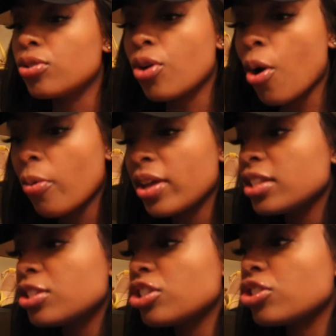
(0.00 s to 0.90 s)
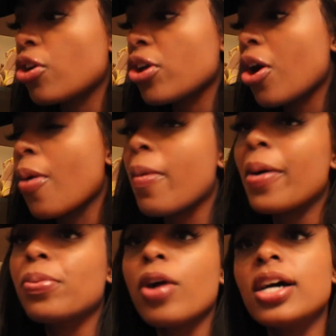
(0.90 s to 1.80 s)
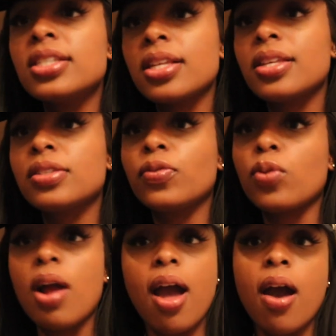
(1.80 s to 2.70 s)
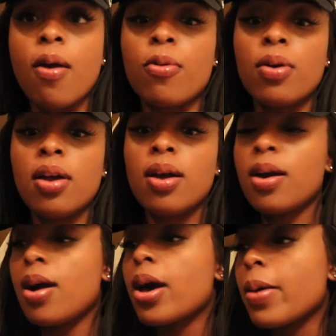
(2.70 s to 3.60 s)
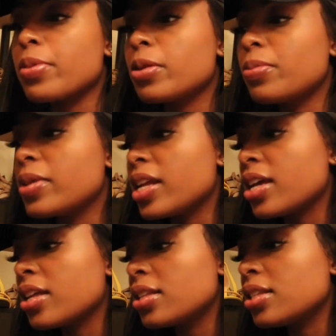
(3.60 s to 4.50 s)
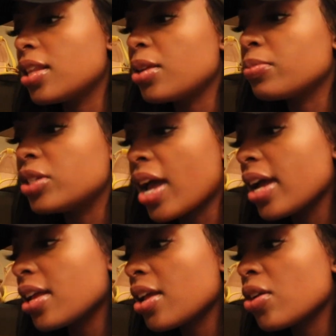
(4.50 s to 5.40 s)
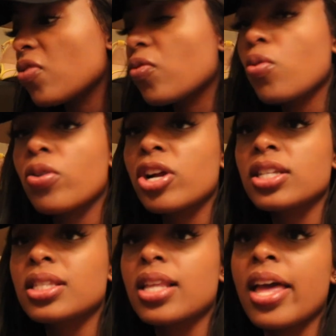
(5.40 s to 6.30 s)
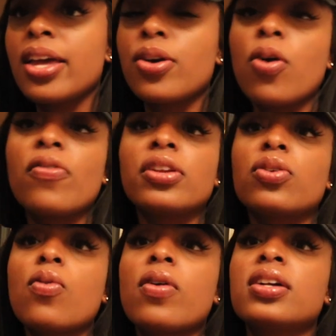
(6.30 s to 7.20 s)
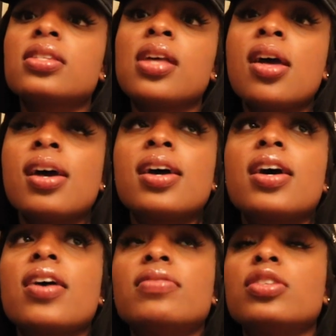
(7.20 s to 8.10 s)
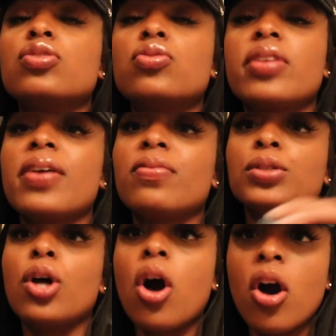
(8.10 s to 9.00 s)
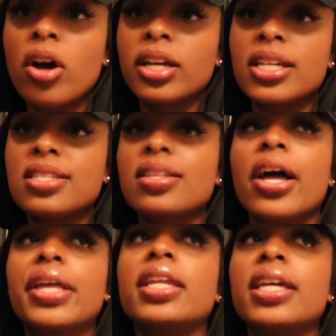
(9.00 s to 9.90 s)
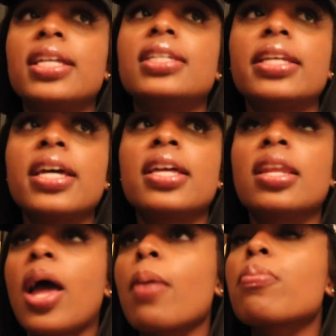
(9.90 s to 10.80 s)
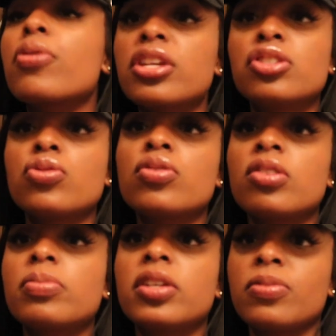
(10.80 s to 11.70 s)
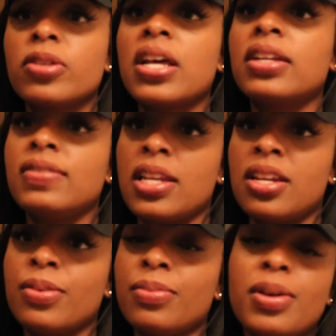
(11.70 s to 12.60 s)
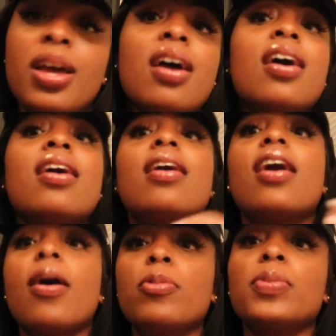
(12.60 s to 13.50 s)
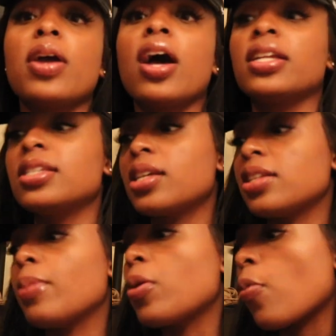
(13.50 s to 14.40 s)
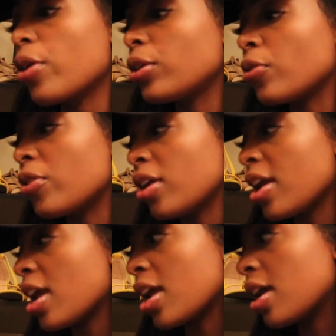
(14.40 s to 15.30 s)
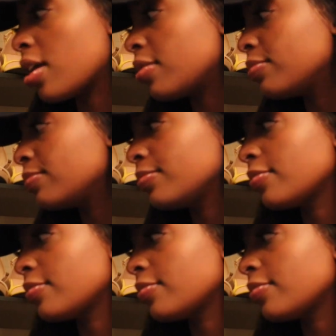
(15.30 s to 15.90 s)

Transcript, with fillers: going to show y'all my process for how I'm completing this denim jacket. Of course, like over the course of this two day vlog, it's not gonna get done. I'm pretty sure I'm gonna run out of denim. I'm gonna be honest, cause I've been working on it and